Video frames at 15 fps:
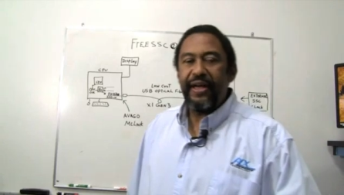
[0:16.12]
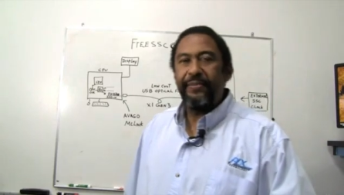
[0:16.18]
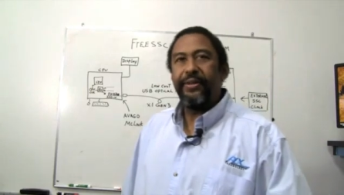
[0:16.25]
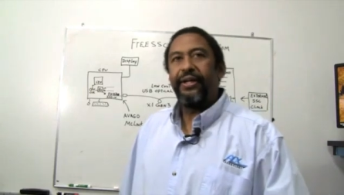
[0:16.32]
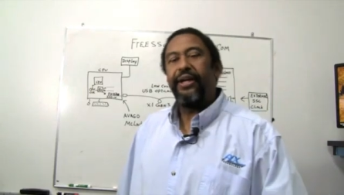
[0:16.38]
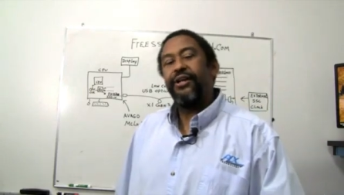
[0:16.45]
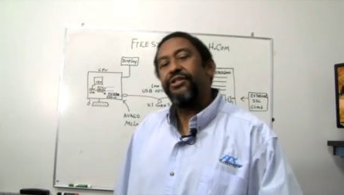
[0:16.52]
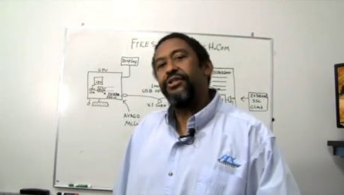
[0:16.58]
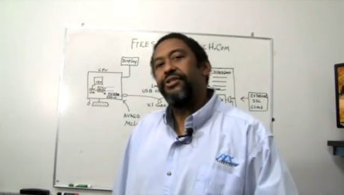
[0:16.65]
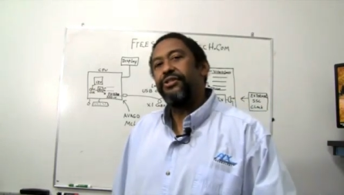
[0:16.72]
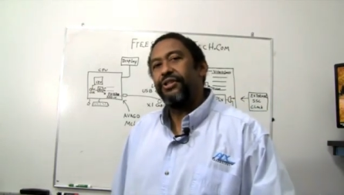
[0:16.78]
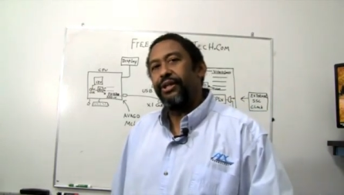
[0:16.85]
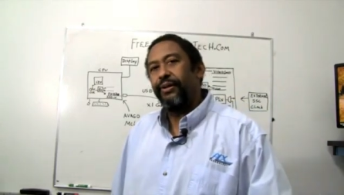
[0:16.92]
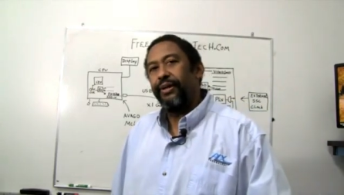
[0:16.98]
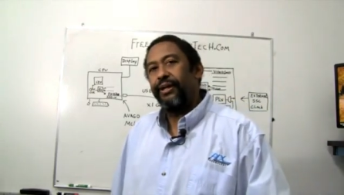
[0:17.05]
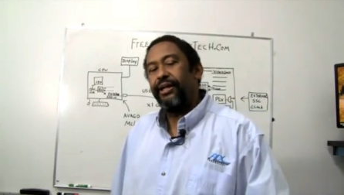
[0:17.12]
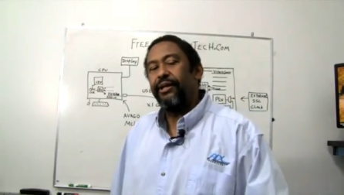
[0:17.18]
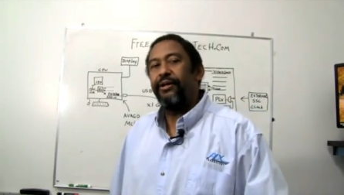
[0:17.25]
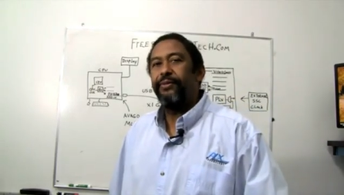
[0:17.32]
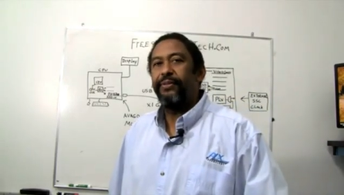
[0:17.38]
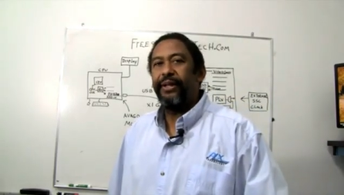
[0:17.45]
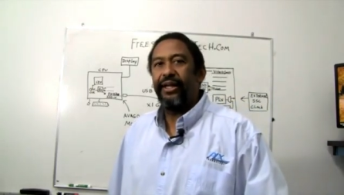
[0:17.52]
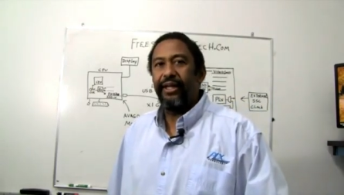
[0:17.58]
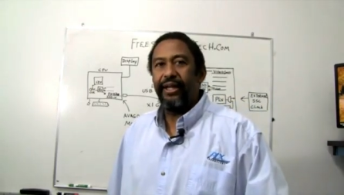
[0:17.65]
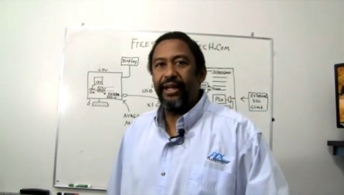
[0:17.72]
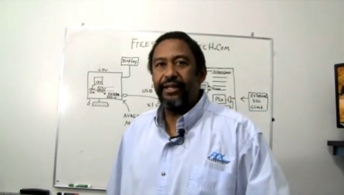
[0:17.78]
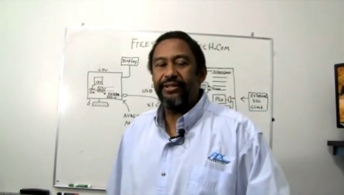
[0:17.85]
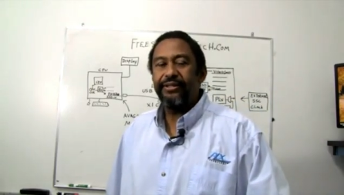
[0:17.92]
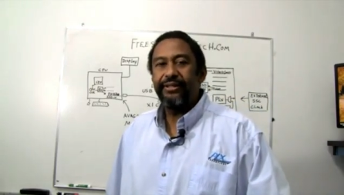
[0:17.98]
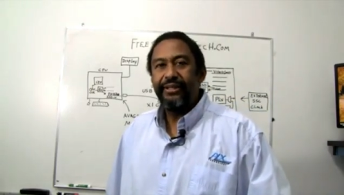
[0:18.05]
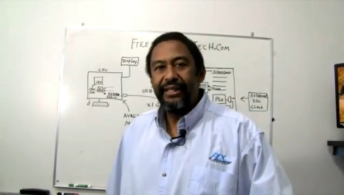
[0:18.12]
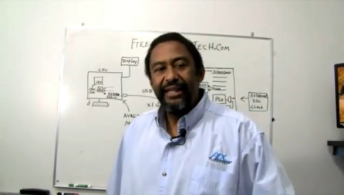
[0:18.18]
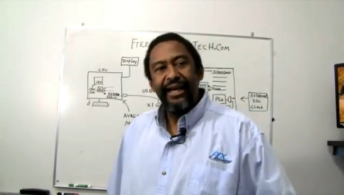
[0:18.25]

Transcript: of Application Engineering here at P L X.